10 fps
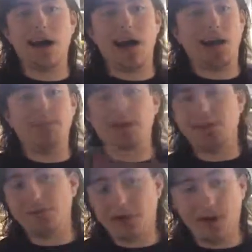Iron
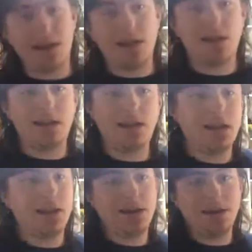Patriot.
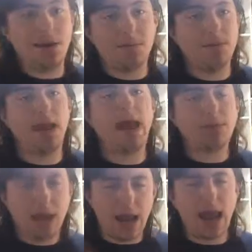No,
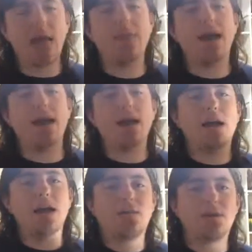I'm glad that
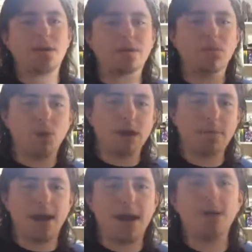when Civil War
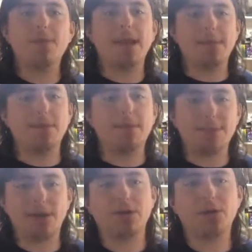came out, they went
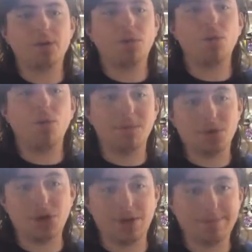back to War
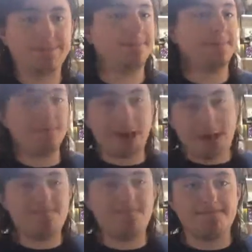Machine.
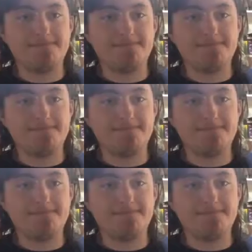Okay?